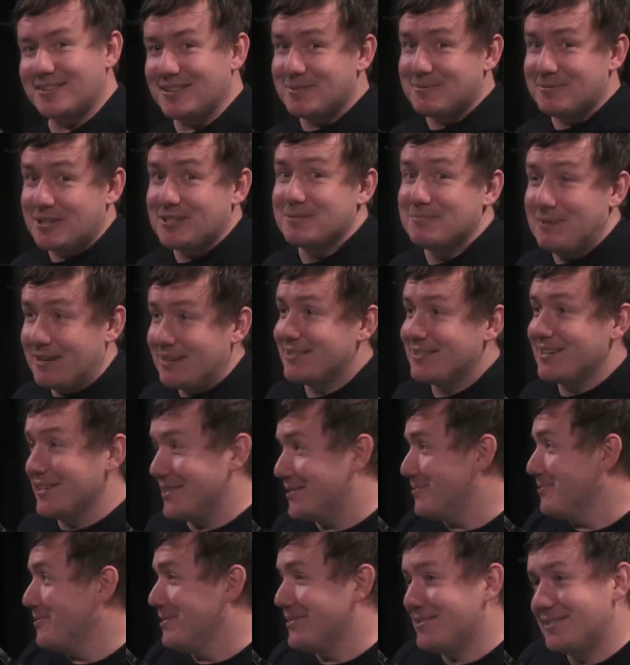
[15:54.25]
it, doesn't make
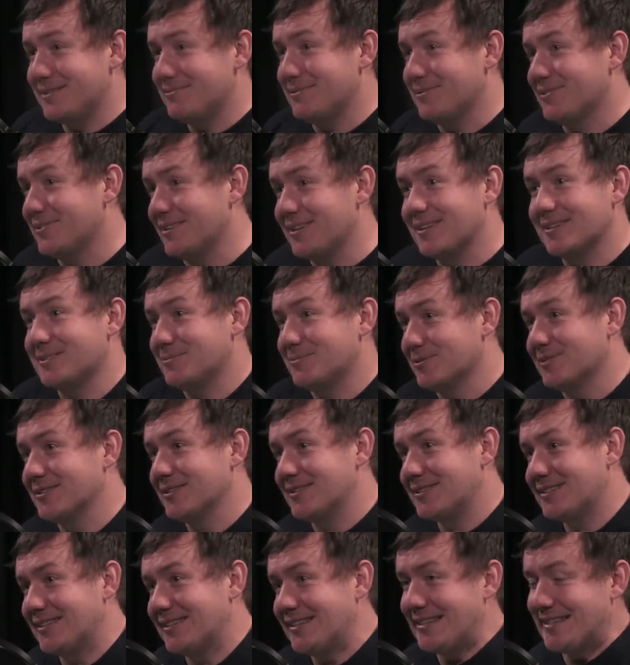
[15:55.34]
sense when you see me on air, to be
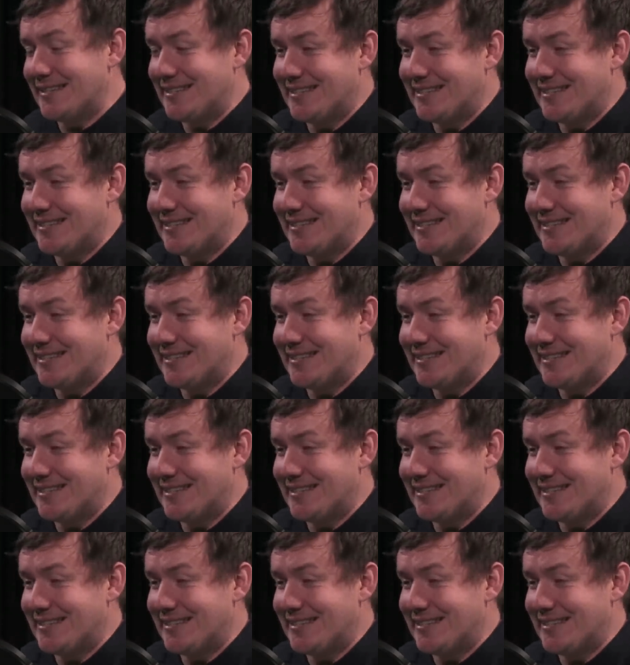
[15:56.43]
honest. Sure. Uh,